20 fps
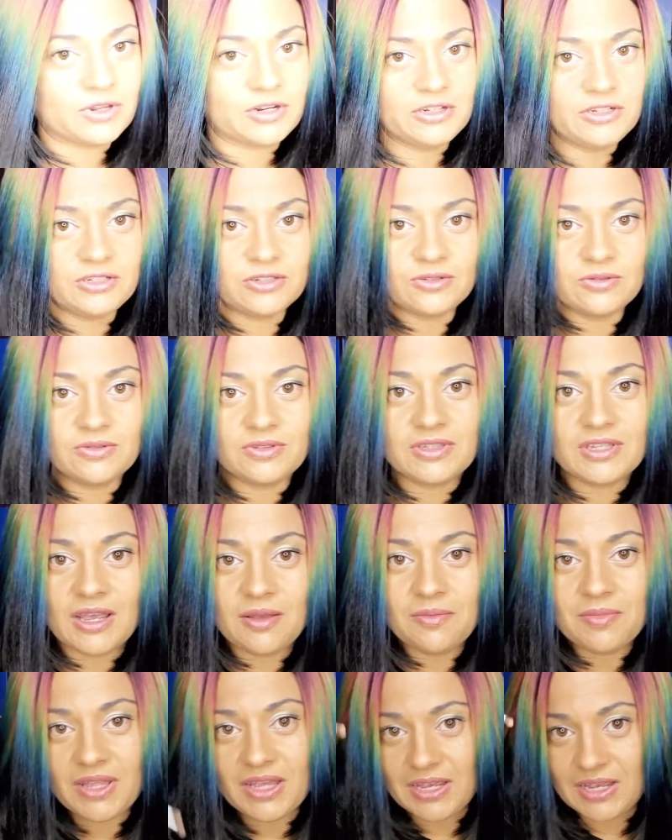to do,
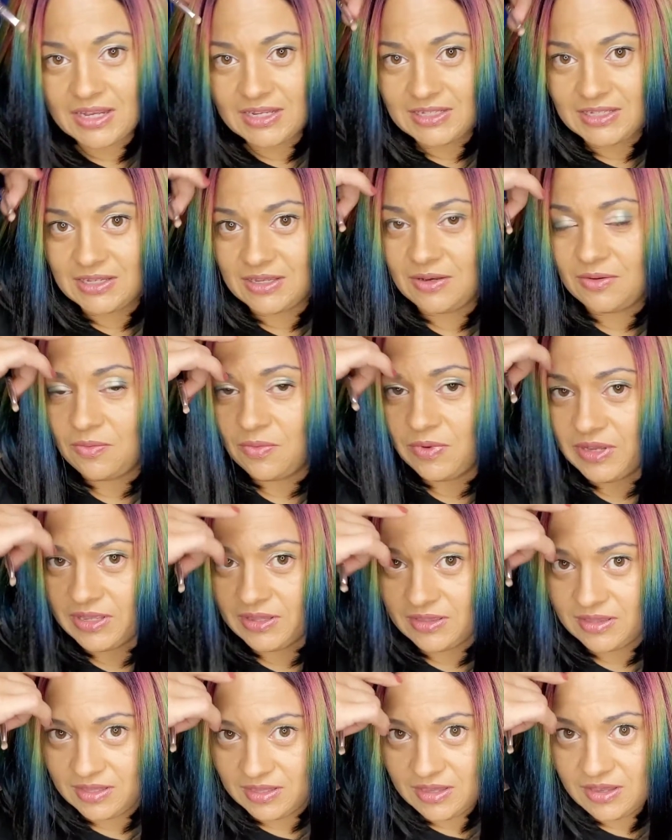same like I did with
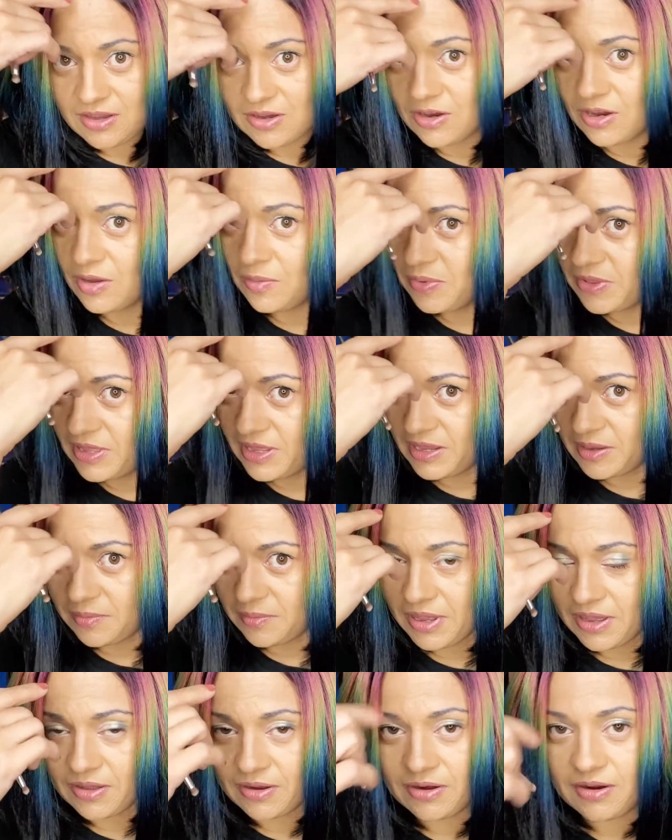here applying
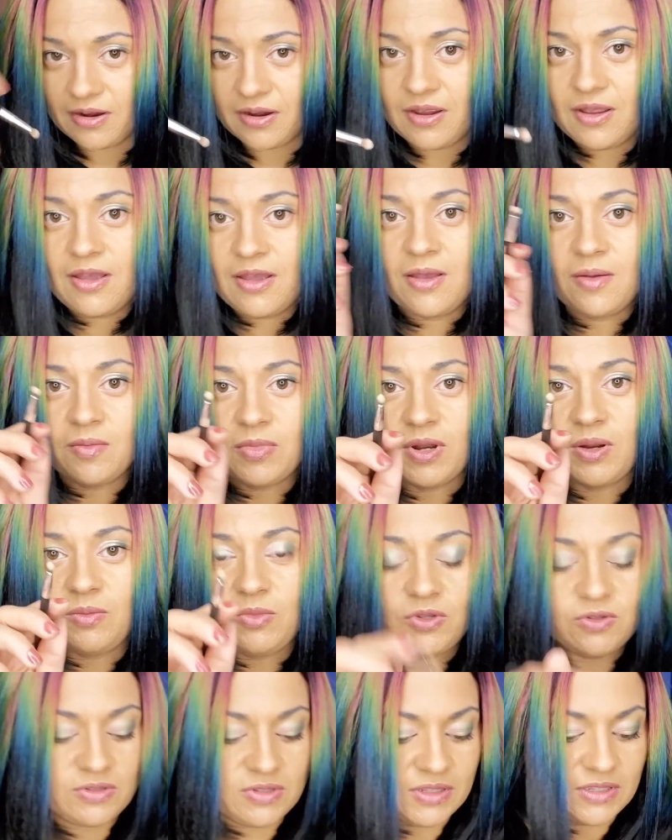powder, but I'm
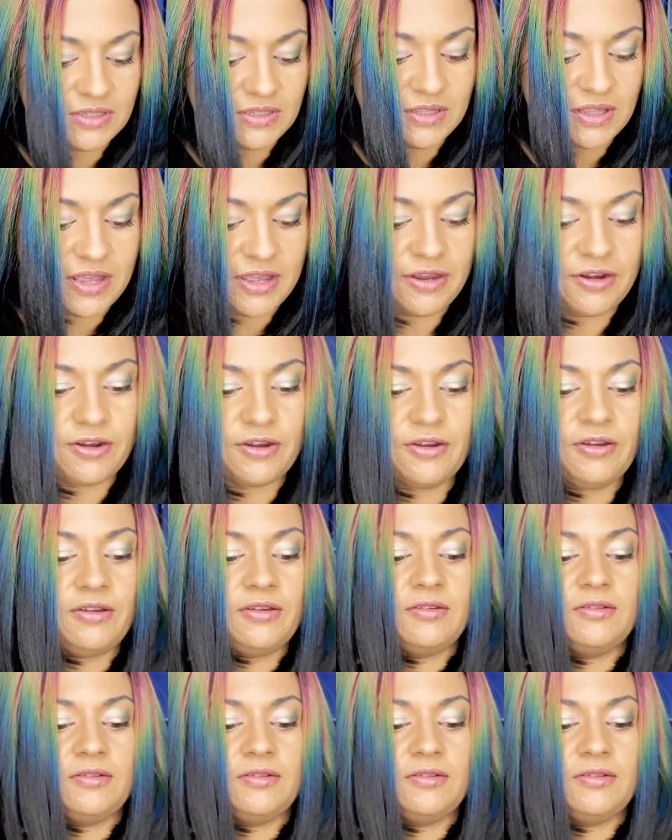using this lighter